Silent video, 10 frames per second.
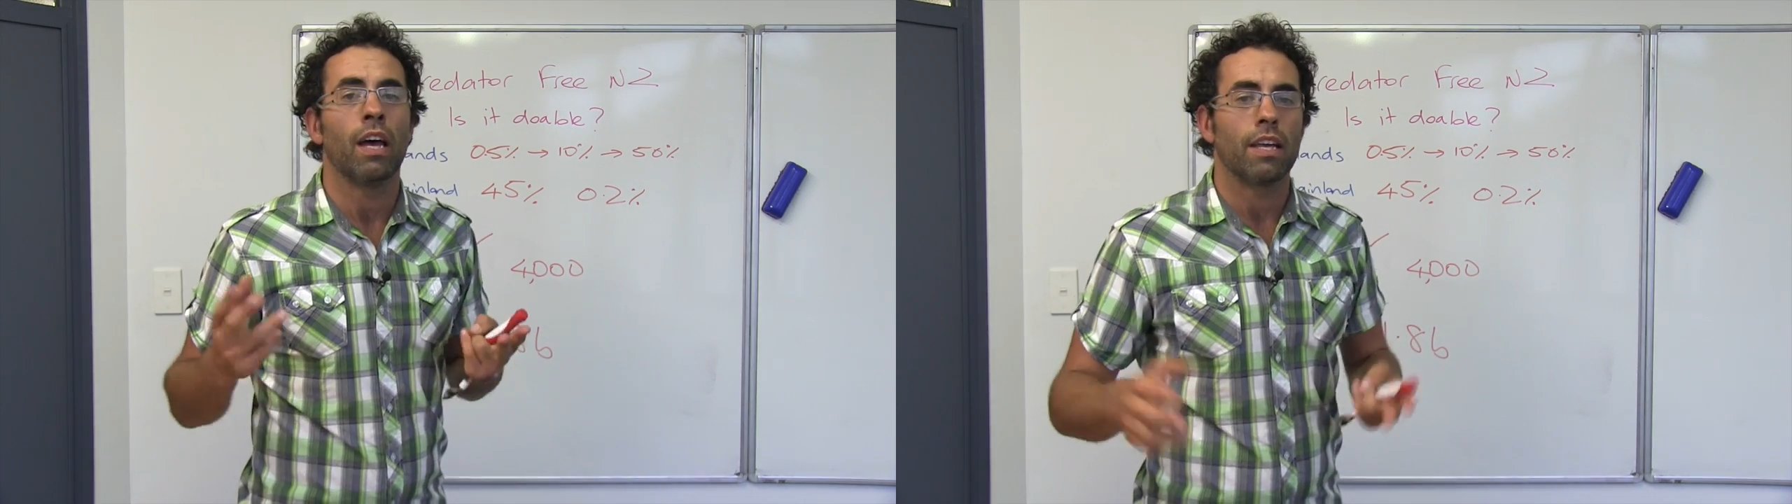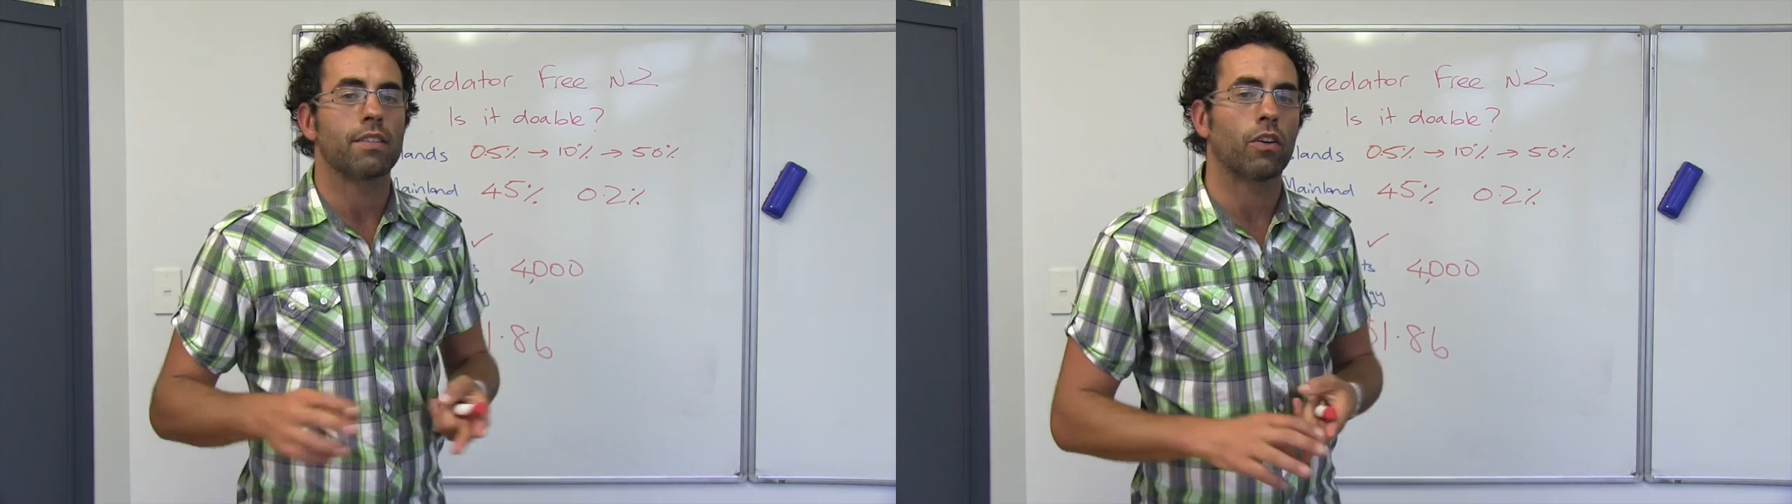
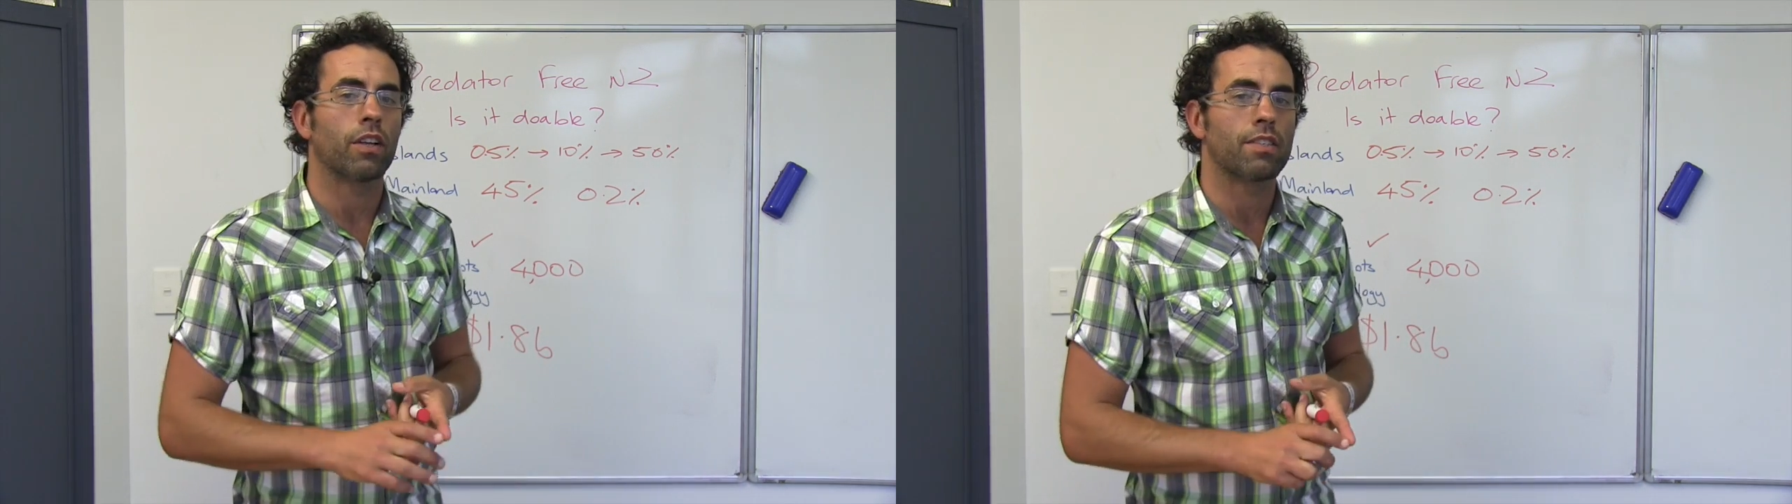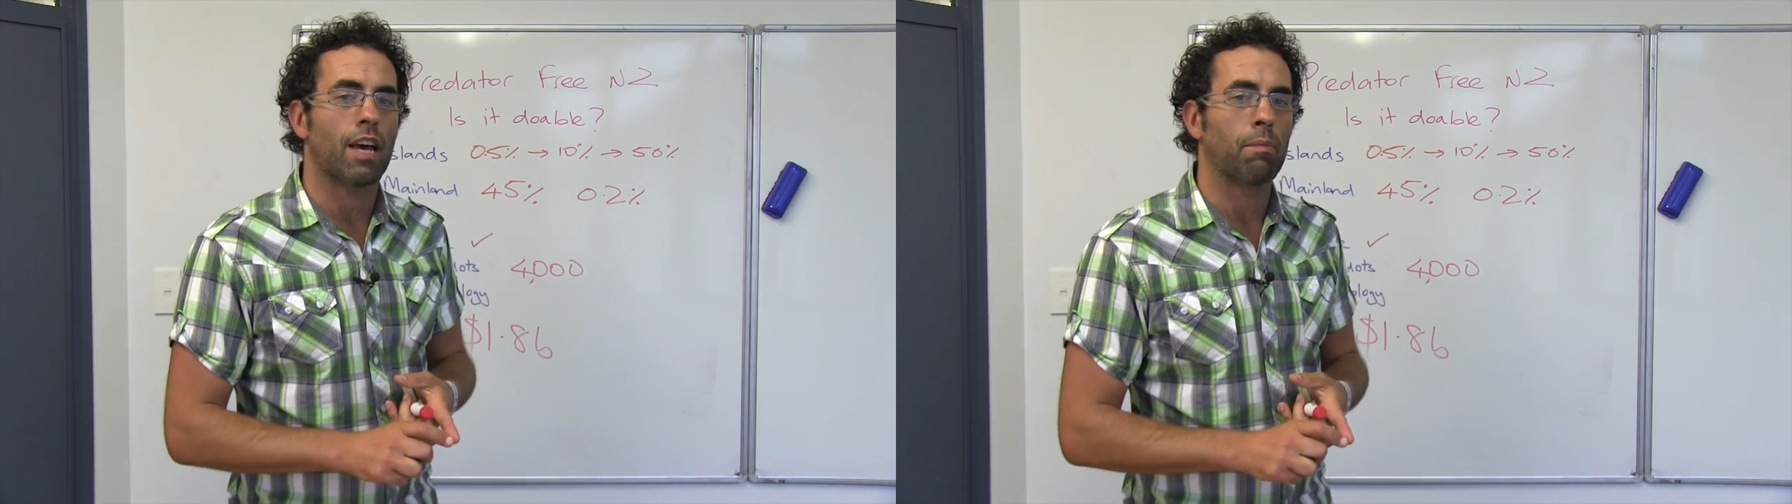is a good
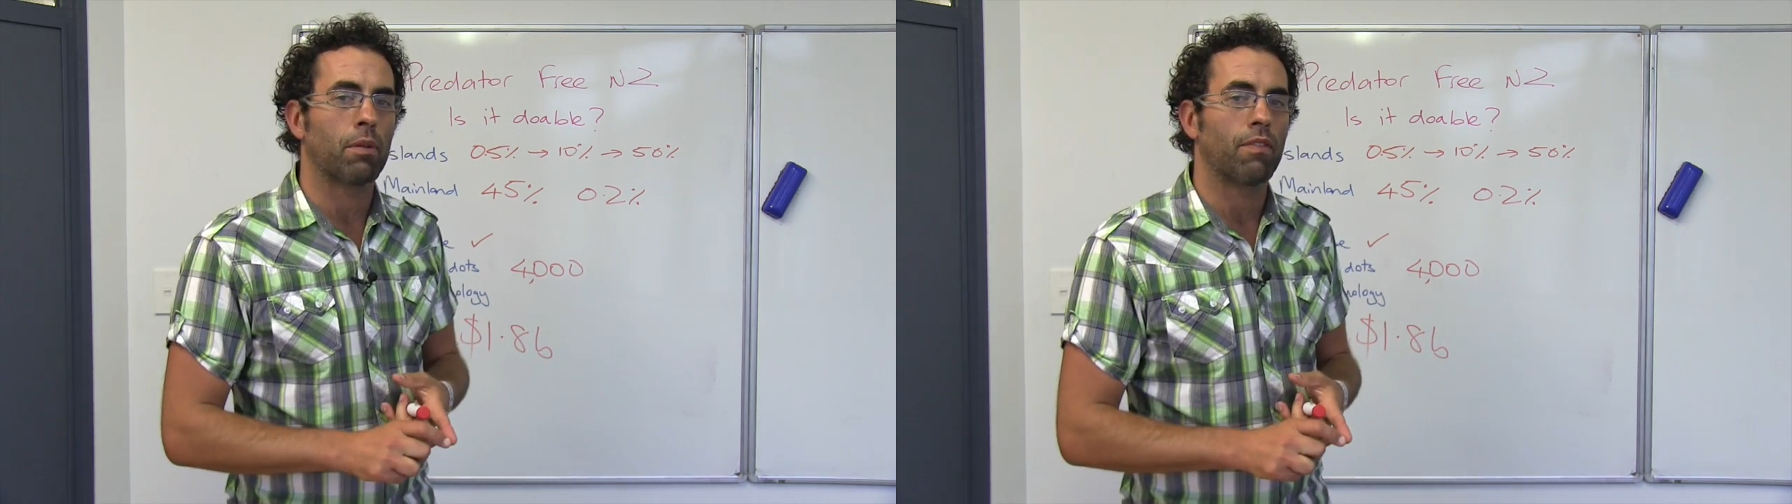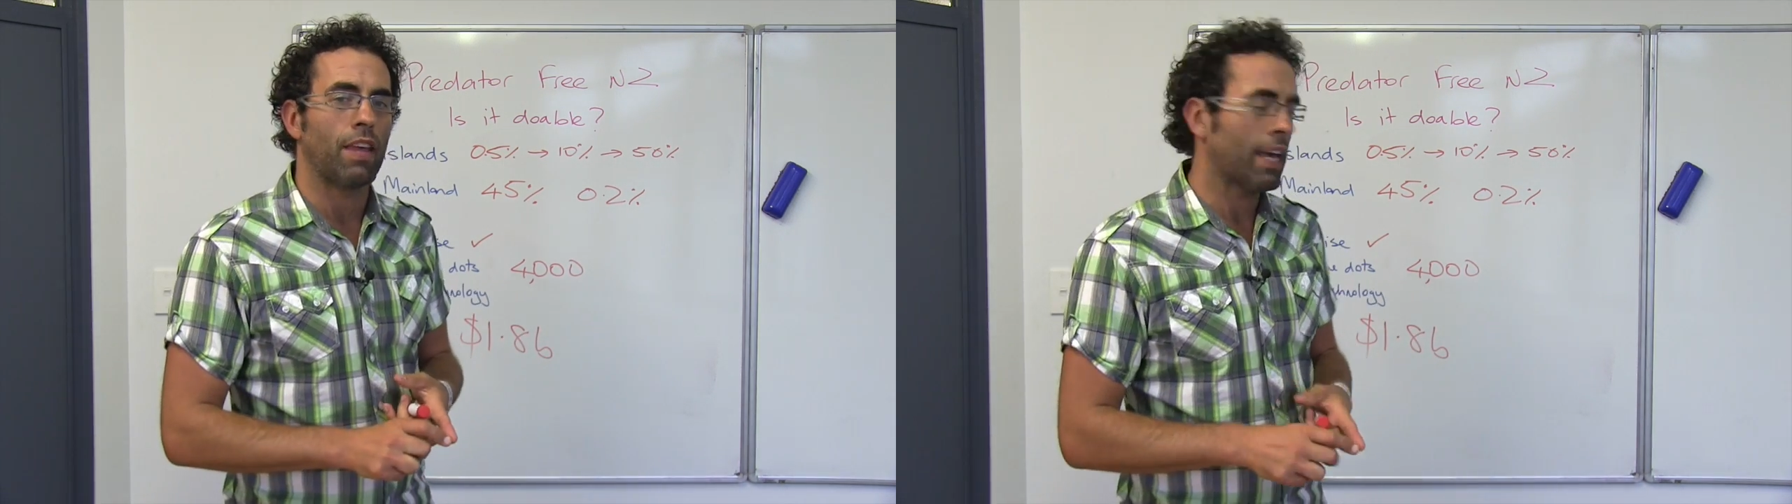
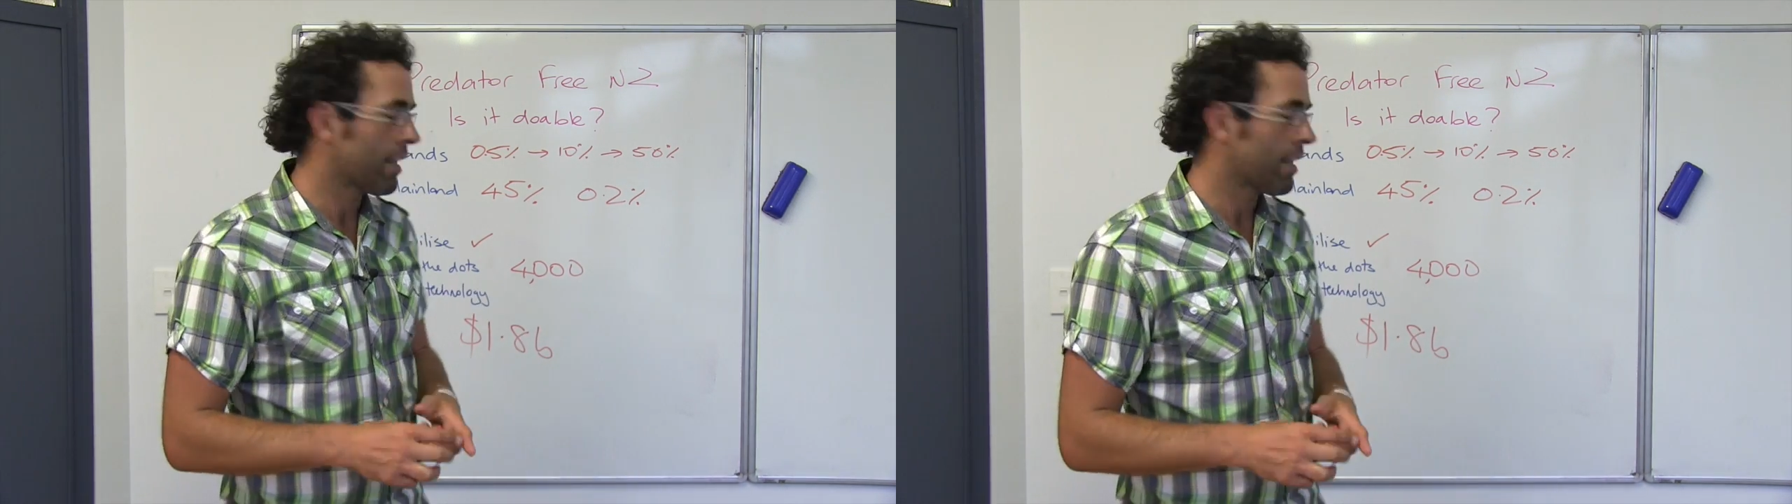example of the